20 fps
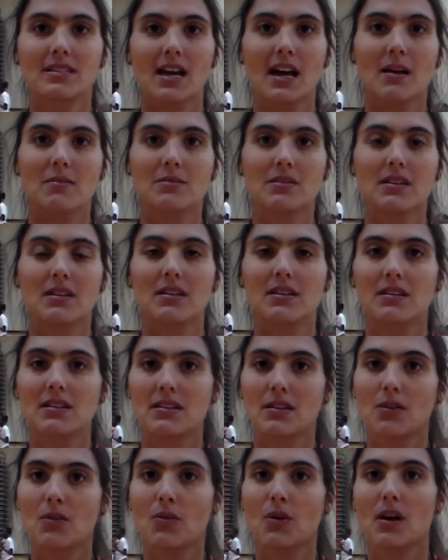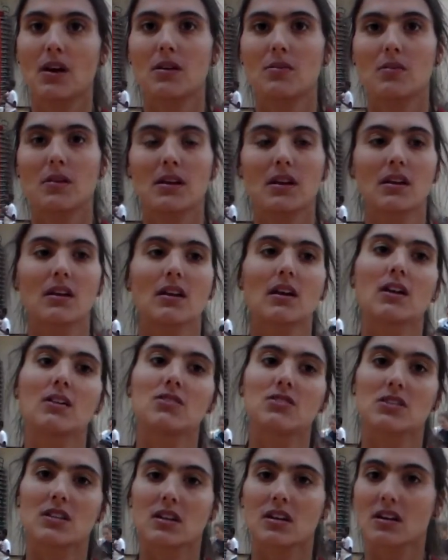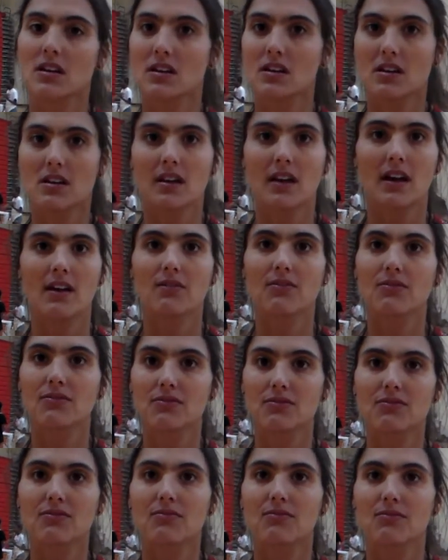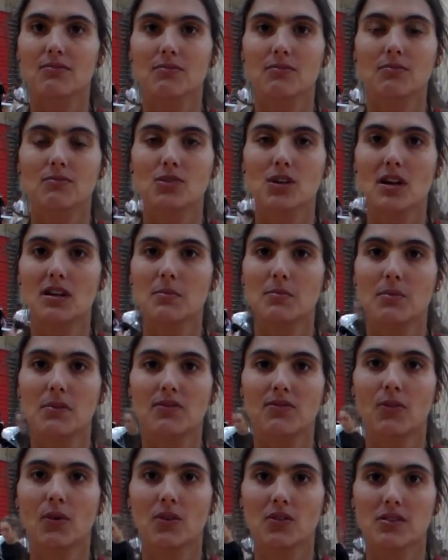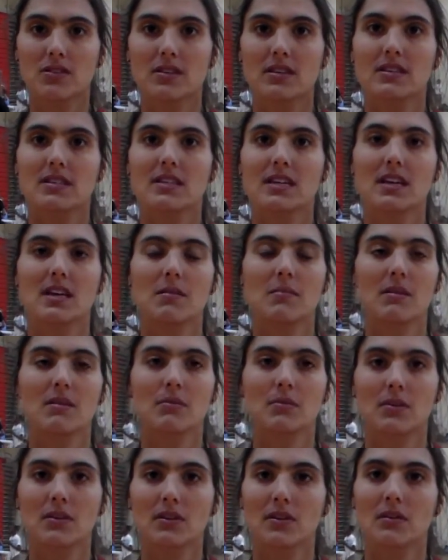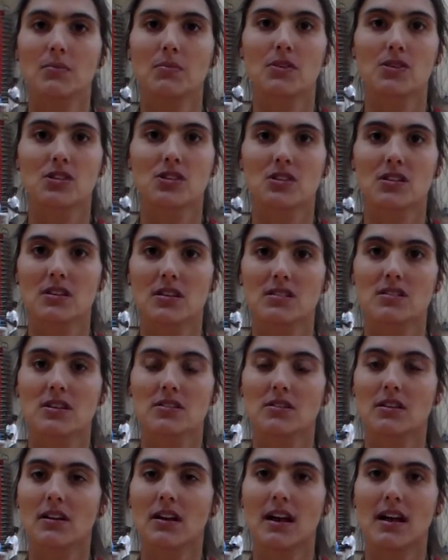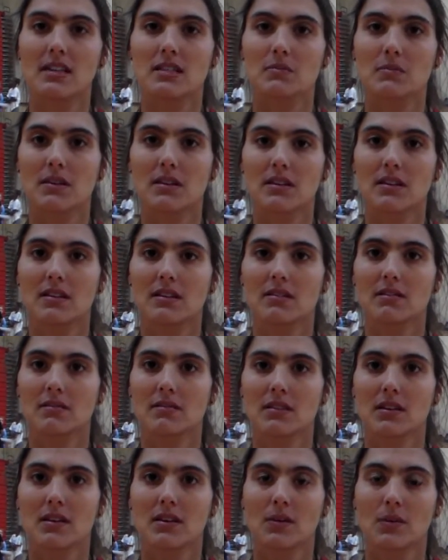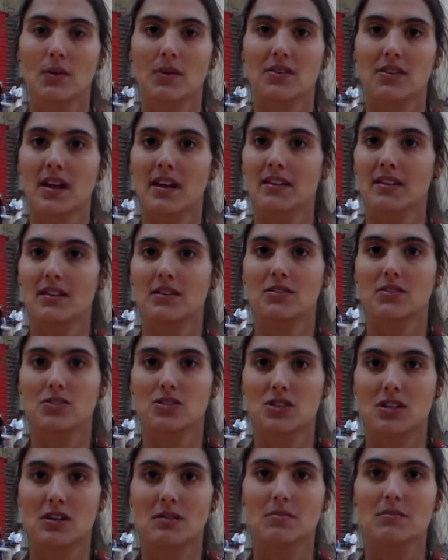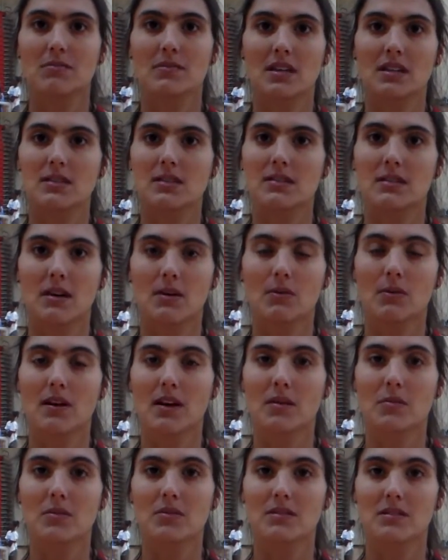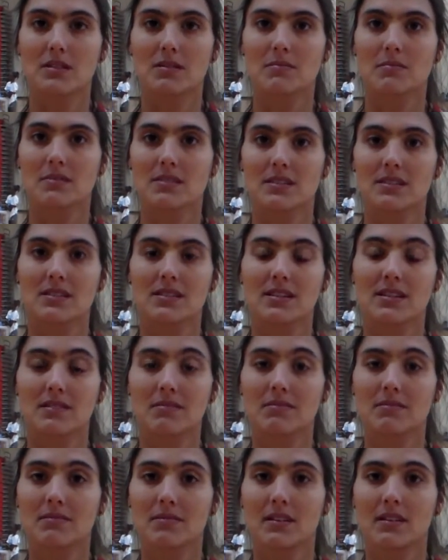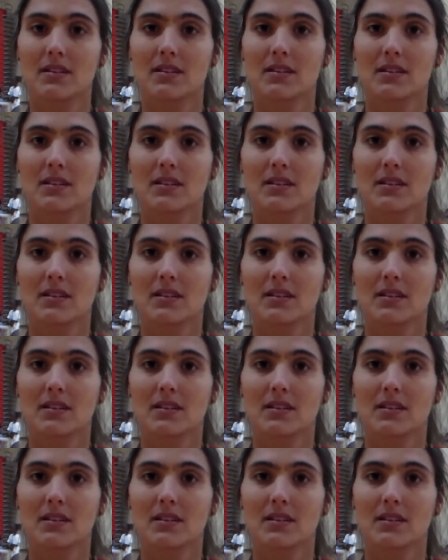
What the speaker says: adapted what me and Coach Sarah have tried to put forth in this team and really push it to those underclassmen. And with that leadership, that's how we're able to succeed.